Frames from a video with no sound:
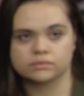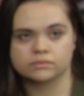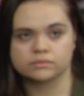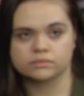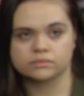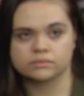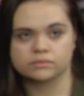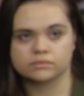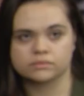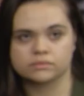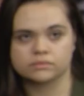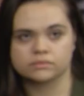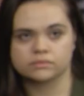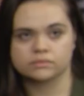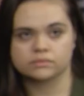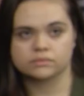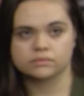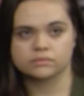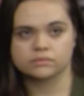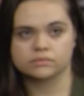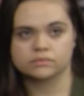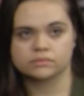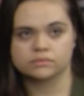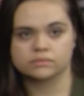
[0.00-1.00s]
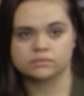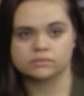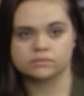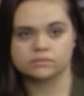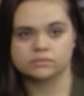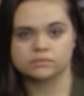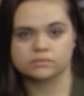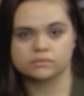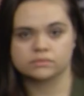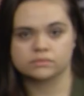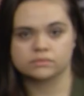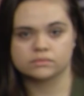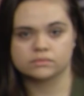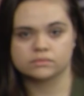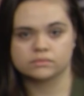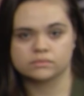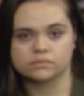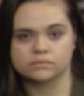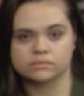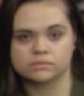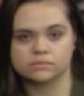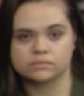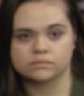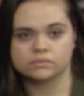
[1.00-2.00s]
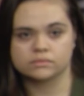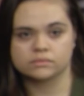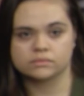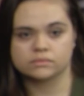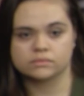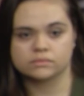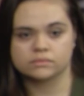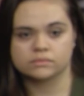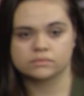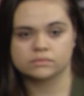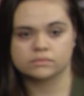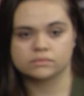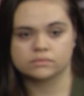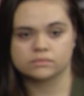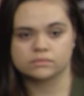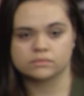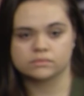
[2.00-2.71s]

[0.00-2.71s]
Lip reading: (not speaking)